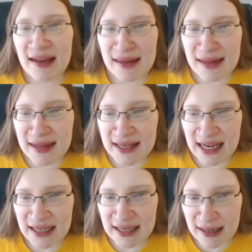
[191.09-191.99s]

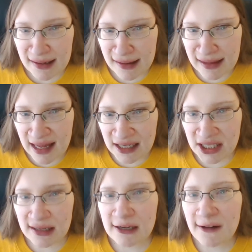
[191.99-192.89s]
state
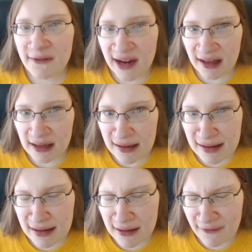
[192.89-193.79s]
sanctioned
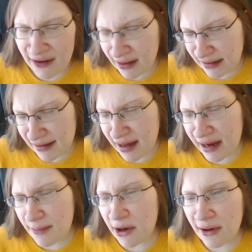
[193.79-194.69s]
violence. Violence. I
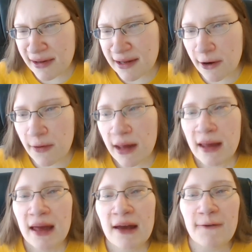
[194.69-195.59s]
am also
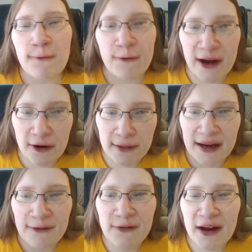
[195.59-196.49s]

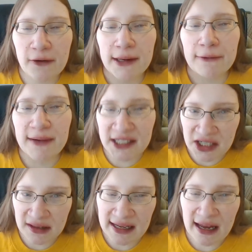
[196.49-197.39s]
very, very
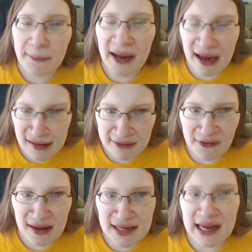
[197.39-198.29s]
rigidly a
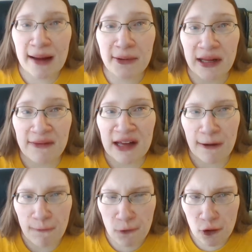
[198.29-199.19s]
pacifist. I believe
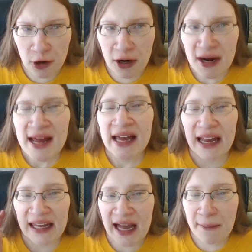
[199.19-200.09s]
that war
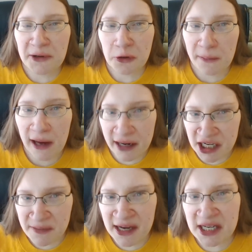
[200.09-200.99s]
and capital
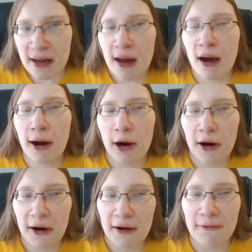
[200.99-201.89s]
punishment
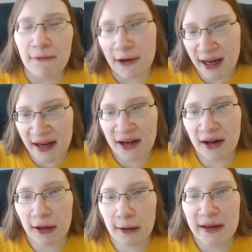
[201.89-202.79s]
are what I
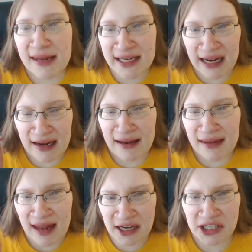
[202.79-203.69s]
call state
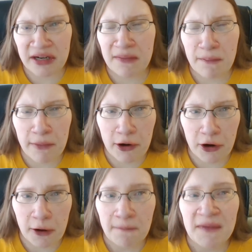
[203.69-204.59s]
sanctioned
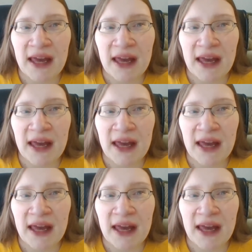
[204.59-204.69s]
murder,